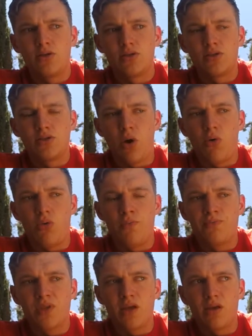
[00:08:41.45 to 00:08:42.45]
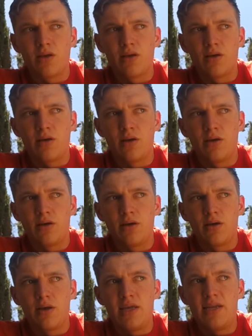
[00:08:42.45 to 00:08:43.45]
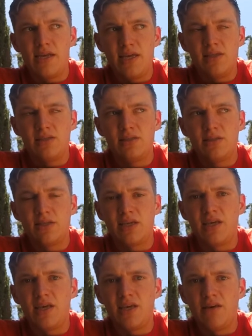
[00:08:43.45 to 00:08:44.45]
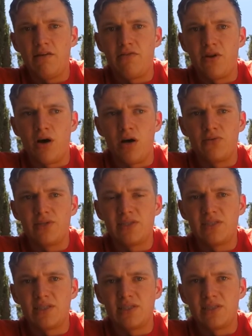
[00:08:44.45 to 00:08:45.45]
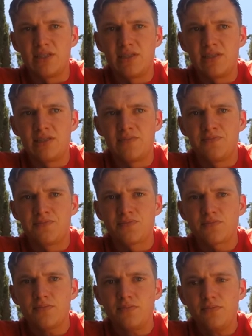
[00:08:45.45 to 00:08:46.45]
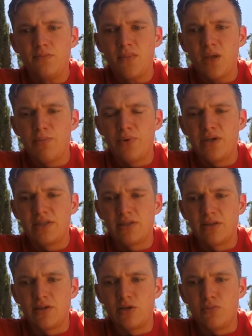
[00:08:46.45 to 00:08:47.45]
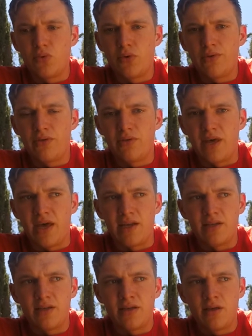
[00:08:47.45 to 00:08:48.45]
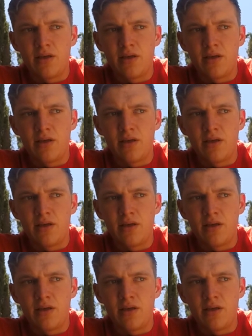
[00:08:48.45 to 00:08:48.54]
So it is the key of non-resistance, but it's a little more than that.